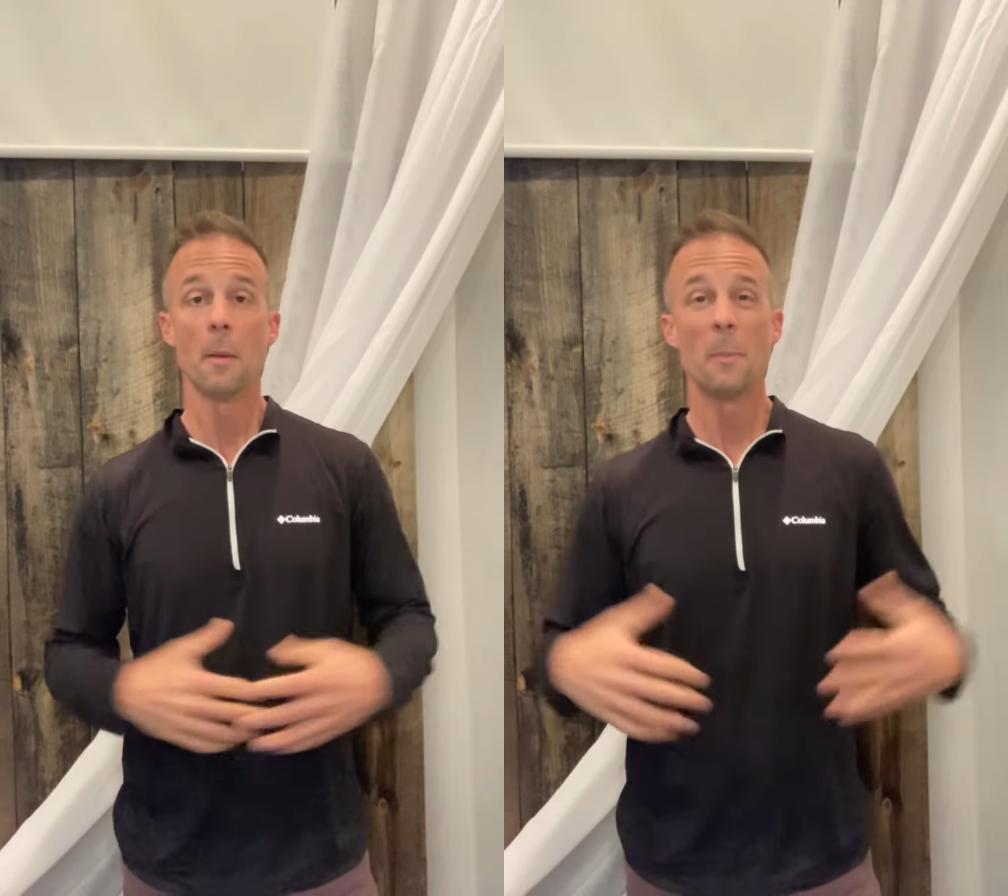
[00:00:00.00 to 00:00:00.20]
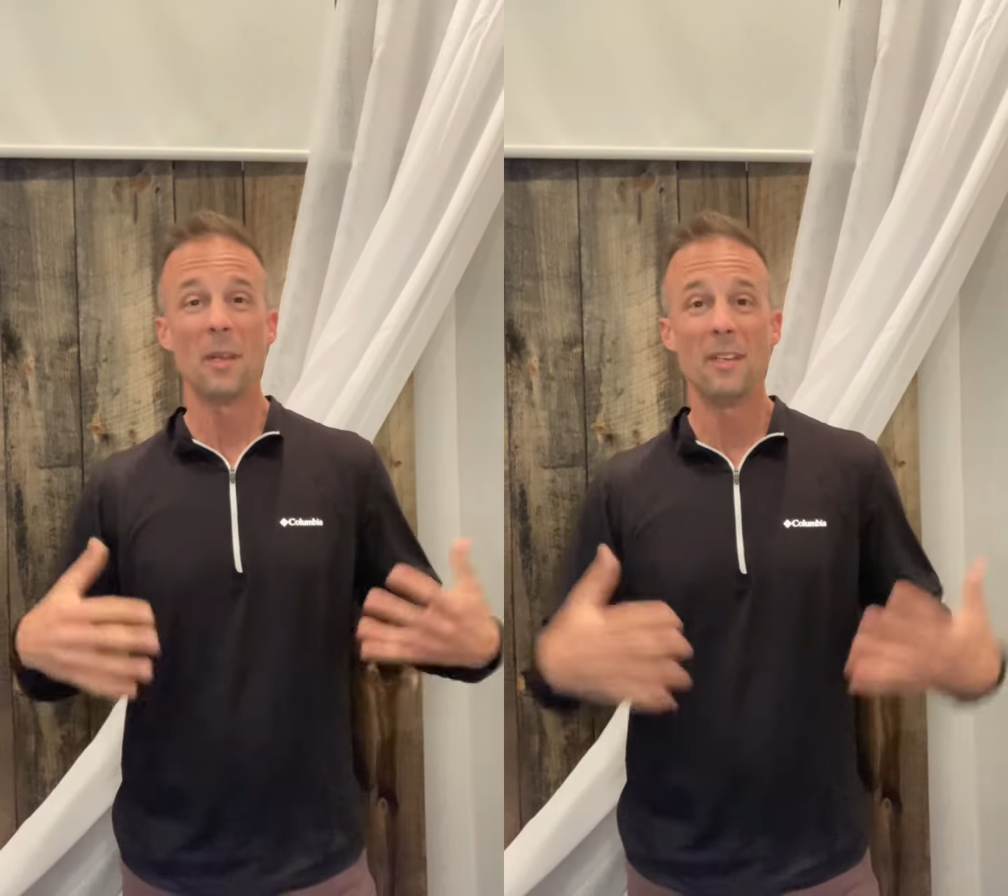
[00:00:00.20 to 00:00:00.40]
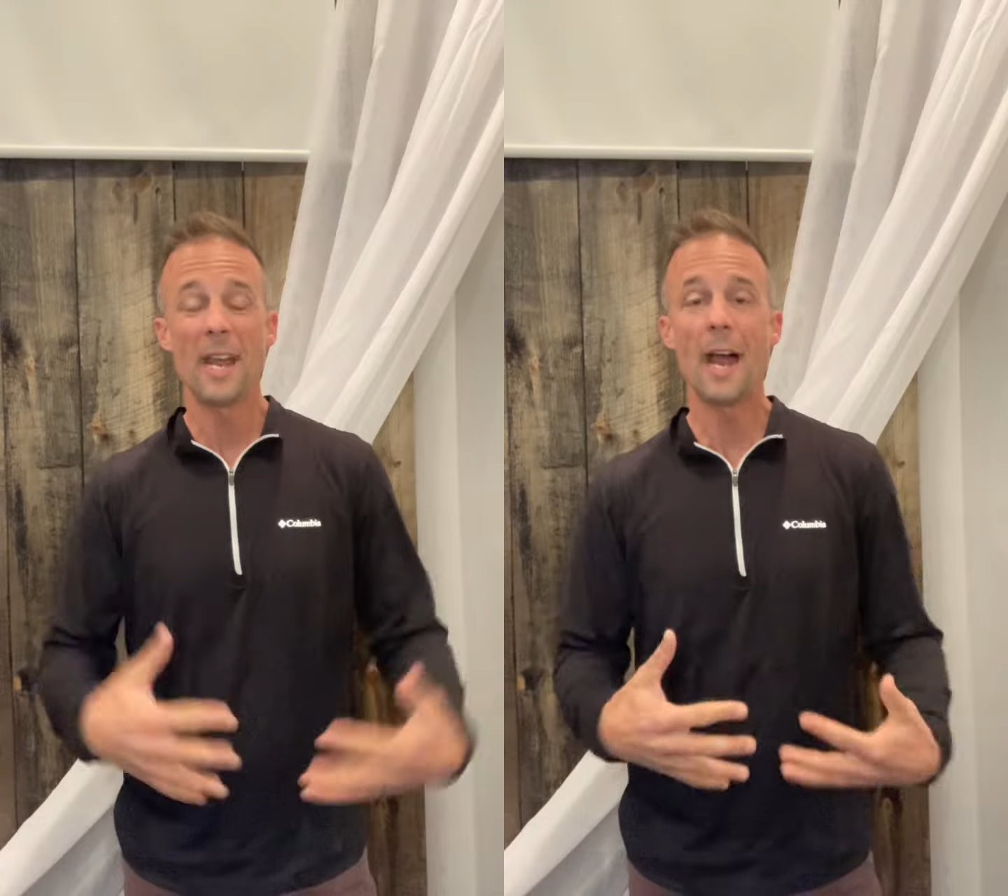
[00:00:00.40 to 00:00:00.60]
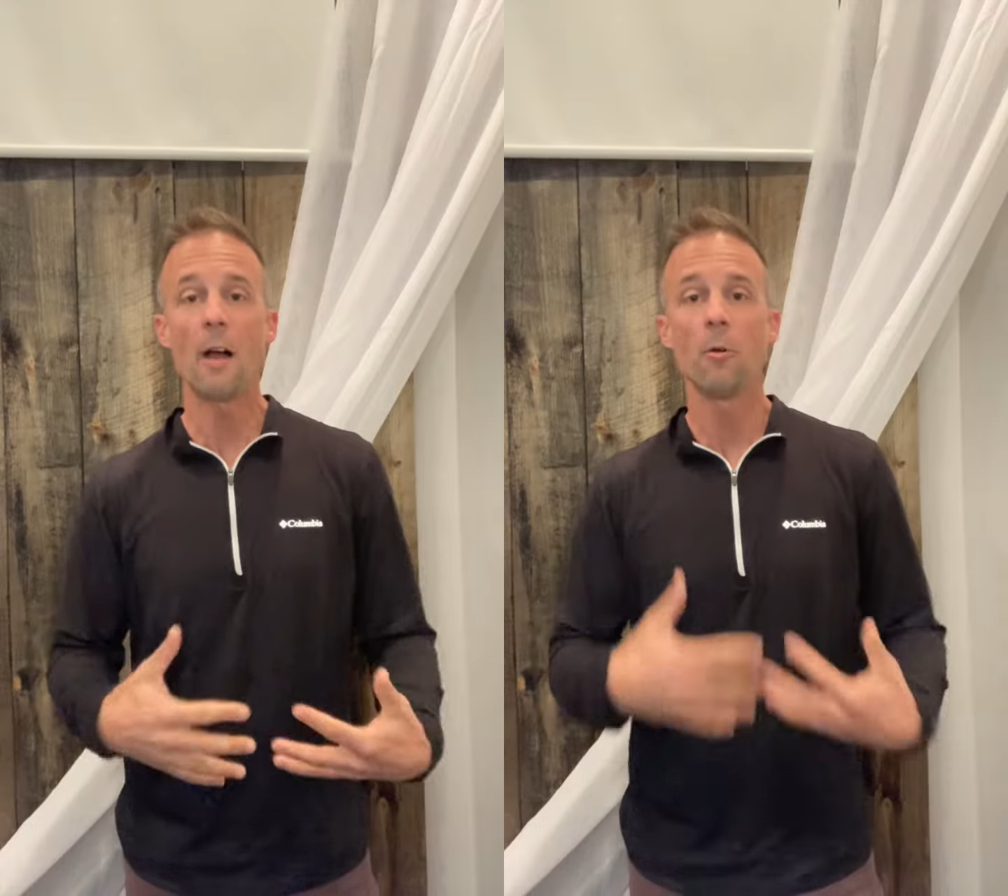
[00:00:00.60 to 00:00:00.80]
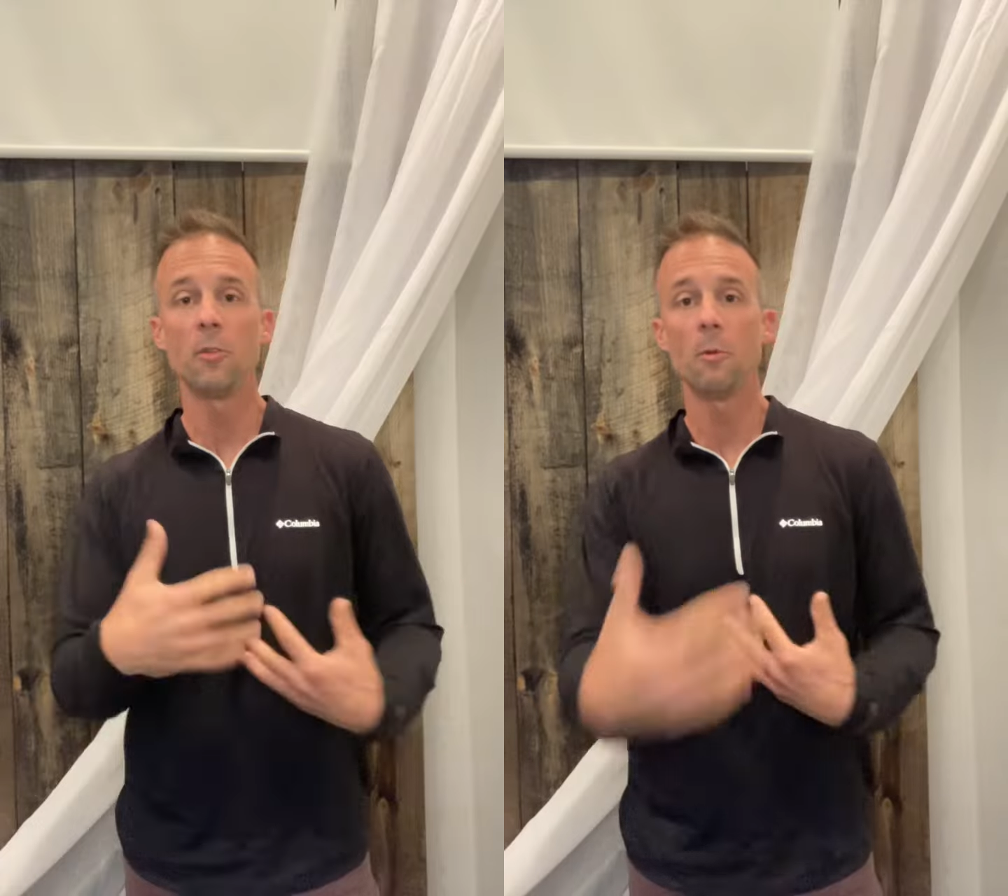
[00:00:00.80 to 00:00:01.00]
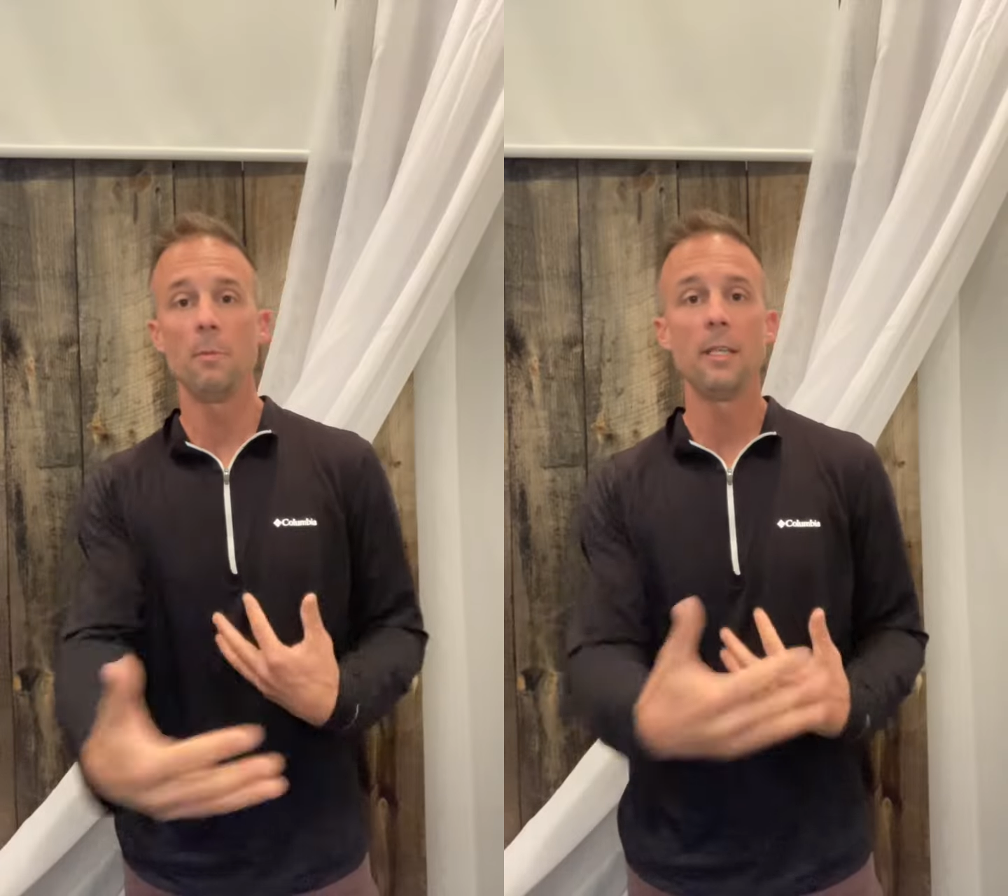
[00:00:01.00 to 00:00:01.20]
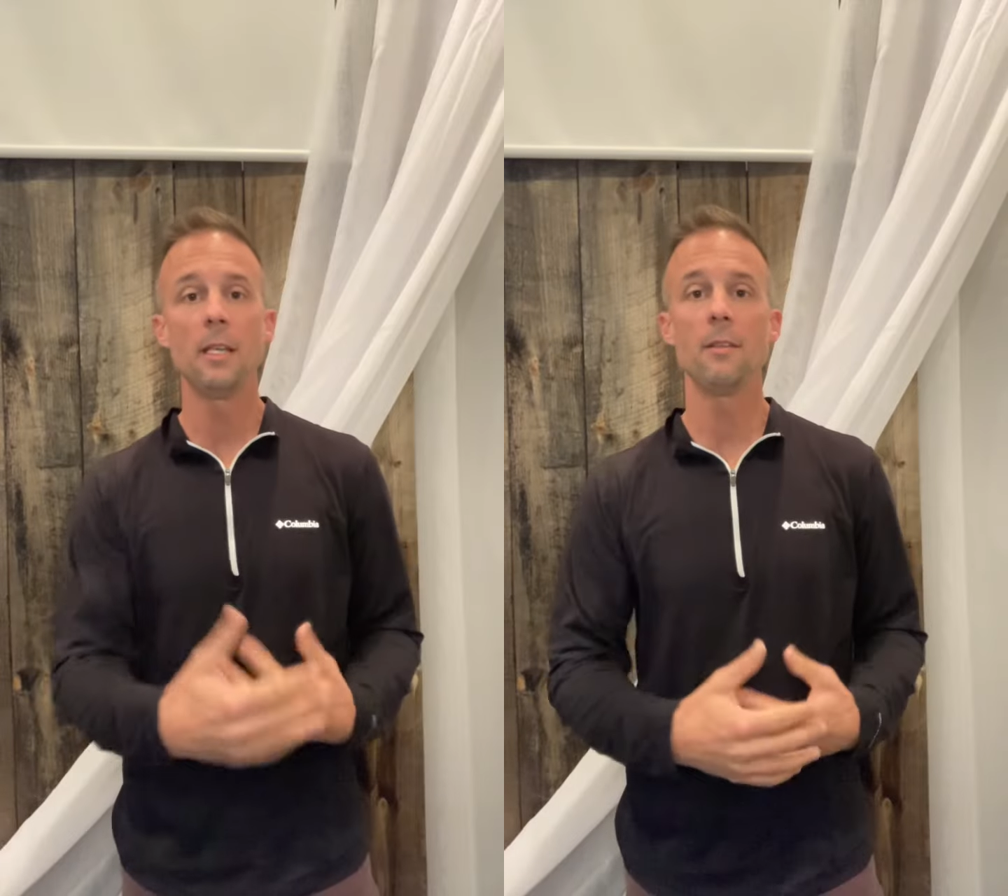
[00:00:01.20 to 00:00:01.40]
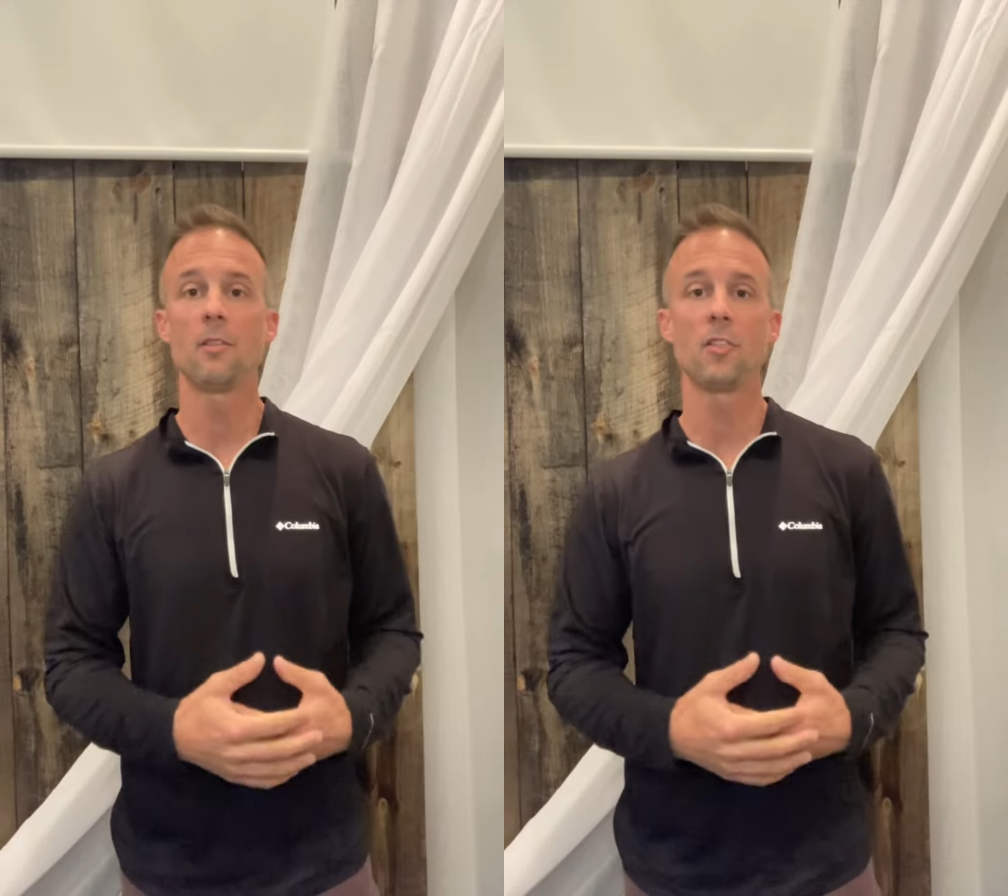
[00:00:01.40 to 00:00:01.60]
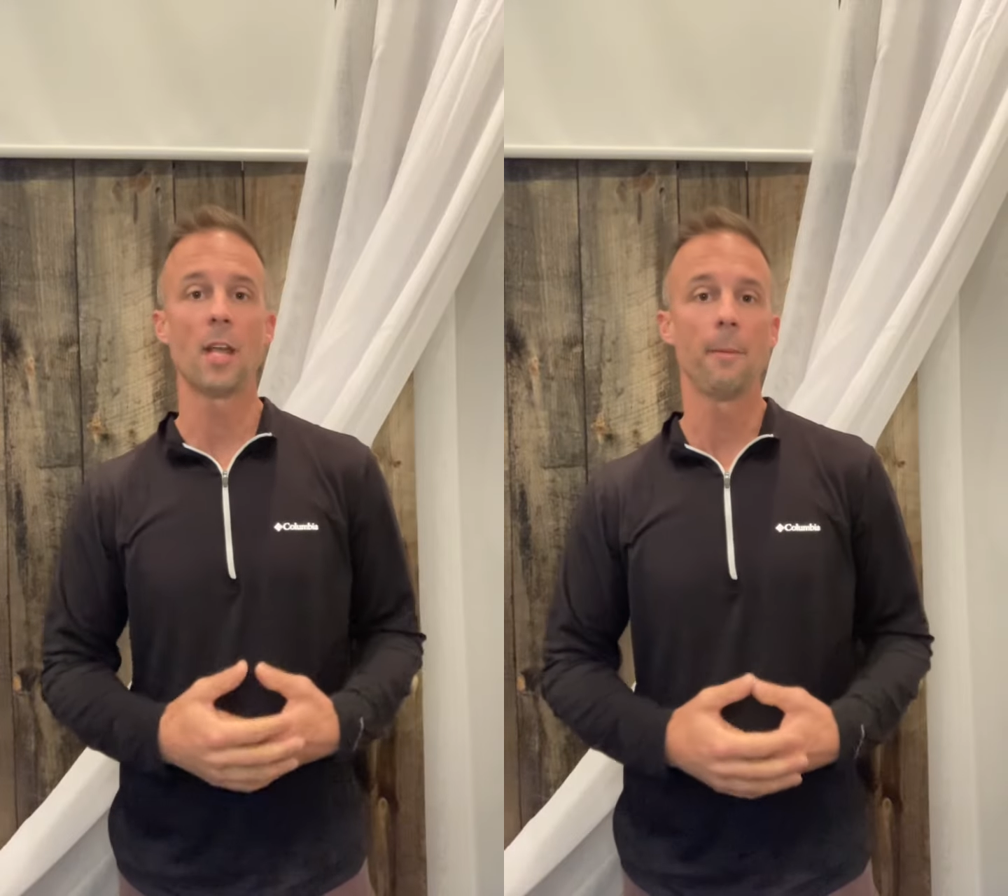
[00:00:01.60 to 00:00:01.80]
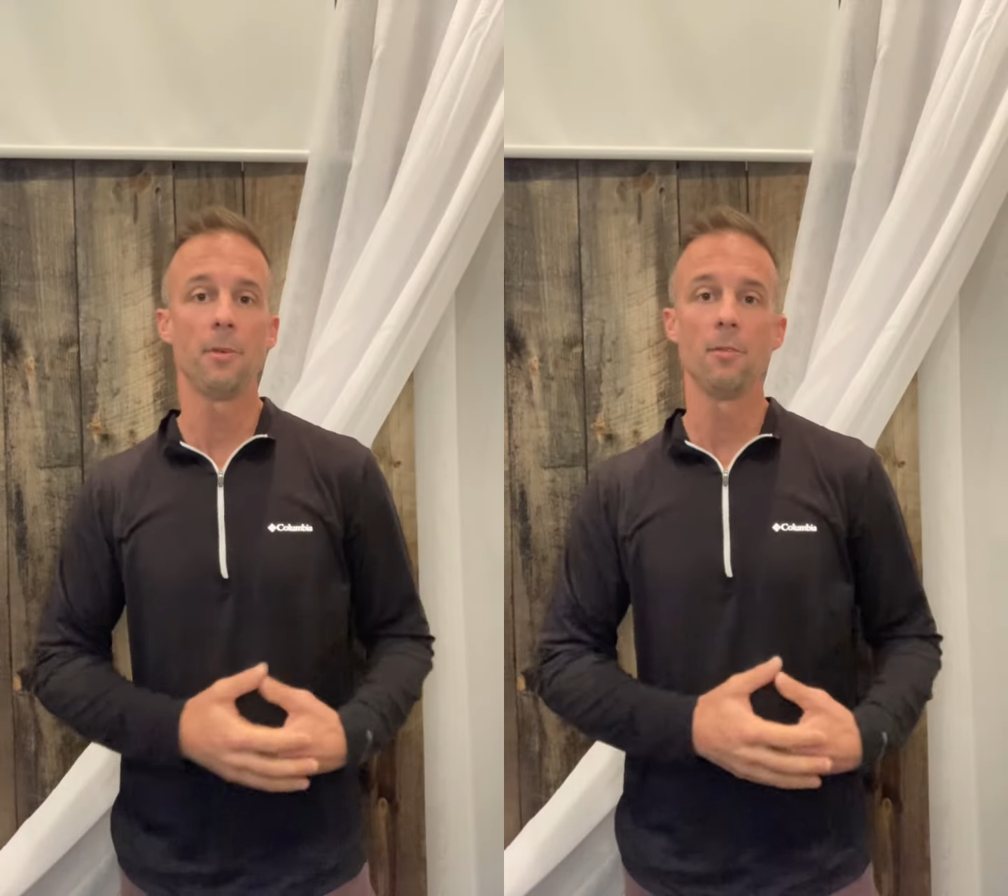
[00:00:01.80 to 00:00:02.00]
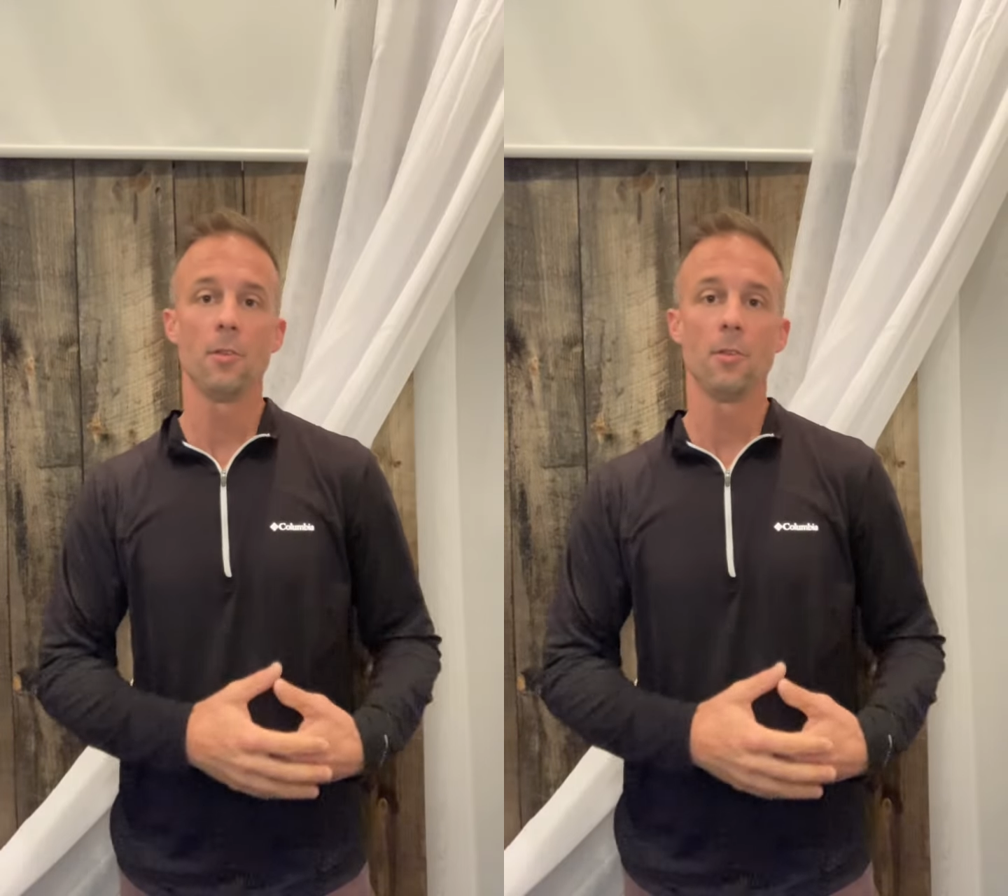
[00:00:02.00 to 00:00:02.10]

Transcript: But now, as we begin this chapter,